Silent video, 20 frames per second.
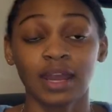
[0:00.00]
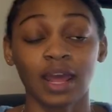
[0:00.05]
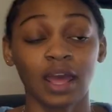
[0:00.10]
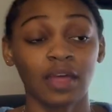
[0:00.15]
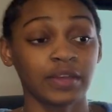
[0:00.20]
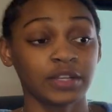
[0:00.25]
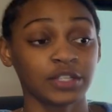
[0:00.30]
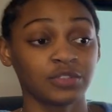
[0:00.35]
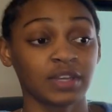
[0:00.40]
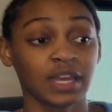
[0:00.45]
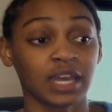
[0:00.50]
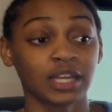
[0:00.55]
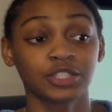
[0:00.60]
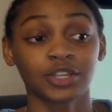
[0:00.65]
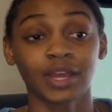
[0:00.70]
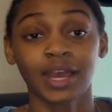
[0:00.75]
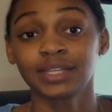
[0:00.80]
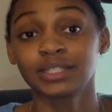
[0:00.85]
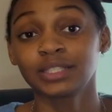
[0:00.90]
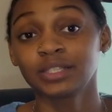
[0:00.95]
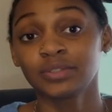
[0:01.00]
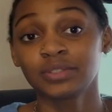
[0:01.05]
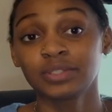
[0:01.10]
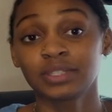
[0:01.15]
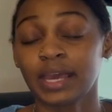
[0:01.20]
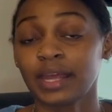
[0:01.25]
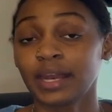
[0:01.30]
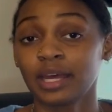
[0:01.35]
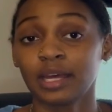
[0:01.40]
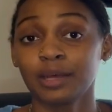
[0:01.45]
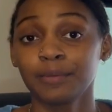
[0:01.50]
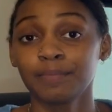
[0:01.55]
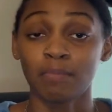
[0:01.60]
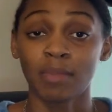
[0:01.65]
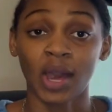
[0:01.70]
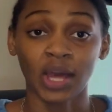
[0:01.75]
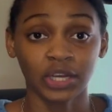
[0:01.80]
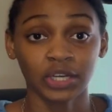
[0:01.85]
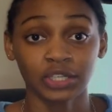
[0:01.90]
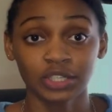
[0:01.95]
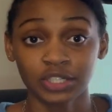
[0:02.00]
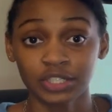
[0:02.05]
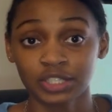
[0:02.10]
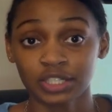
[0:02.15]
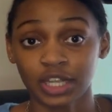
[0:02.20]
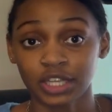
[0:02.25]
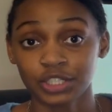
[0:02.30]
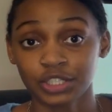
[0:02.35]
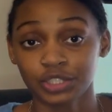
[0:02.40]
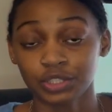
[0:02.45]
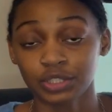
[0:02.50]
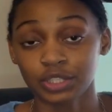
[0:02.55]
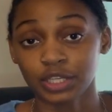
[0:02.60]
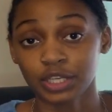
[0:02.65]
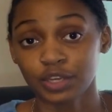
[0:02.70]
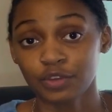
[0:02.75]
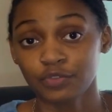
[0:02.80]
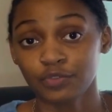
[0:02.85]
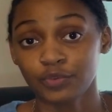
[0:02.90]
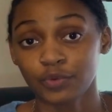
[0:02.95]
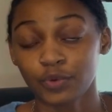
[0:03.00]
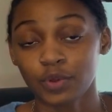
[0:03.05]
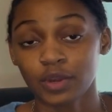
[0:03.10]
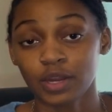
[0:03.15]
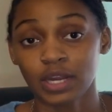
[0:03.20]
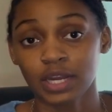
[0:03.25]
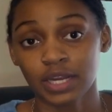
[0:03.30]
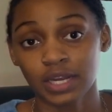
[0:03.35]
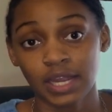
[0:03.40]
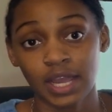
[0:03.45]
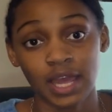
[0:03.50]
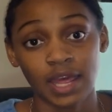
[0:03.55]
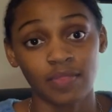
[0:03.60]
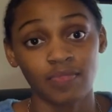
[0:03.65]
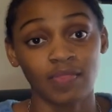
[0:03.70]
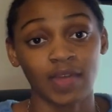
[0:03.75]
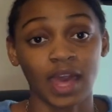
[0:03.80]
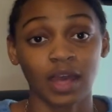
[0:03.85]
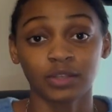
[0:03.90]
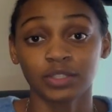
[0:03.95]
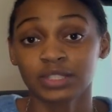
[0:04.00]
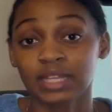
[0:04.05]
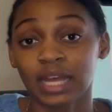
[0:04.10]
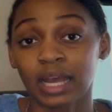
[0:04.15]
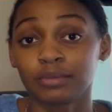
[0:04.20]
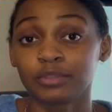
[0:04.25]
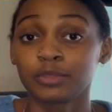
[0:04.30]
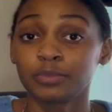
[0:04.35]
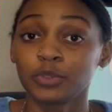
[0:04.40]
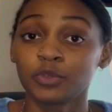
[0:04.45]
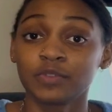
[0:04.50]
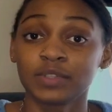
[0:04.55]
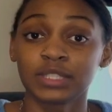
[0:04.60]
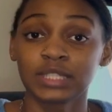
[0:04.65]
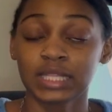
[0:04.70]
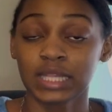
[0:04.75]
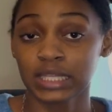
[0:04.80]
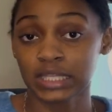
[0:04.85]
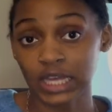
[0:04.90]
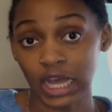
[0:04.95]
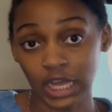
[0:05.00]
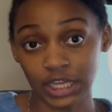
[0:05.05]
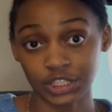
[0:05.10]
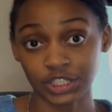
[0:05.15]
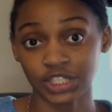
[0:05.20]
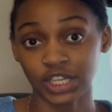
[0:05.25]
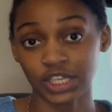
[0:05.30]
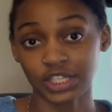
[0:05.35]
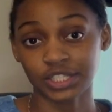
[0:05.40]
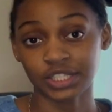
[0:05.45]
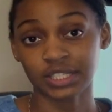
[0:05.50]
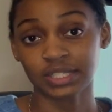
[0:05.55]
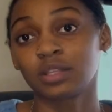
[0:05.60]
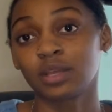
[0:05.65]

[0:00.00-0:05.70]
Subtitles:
Now that you got your ideal setup, monitors that you're looking for, now it's time to move into the docking station.